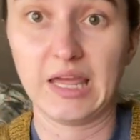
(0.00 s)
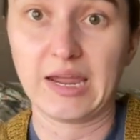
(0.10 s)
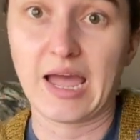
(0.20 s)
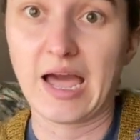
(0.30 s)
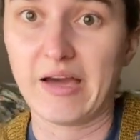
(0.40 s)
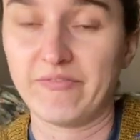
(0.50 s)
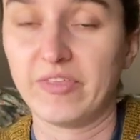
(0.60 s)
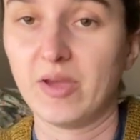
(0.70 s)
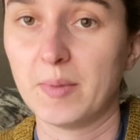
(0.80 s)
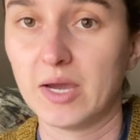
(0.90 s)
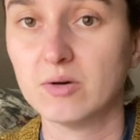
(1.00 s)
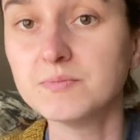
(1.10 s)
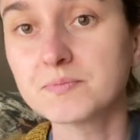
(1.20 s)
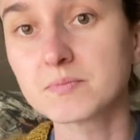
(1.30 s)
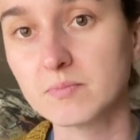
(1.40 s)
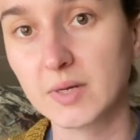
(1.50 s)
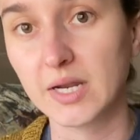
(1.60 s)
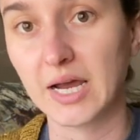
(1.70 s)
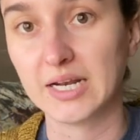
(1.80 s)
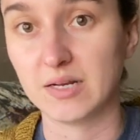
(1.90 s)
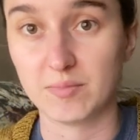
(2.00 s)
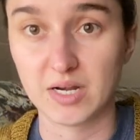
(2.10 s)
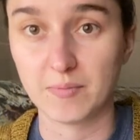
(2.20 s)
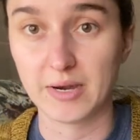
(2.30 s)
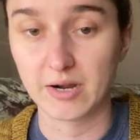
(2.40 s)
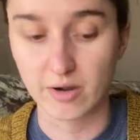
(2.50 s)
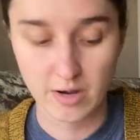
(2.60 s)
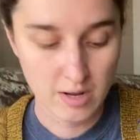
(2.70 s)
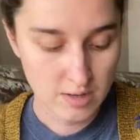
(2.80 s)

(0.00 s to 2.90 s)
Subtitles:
like half the amount, but I did mine to pattern.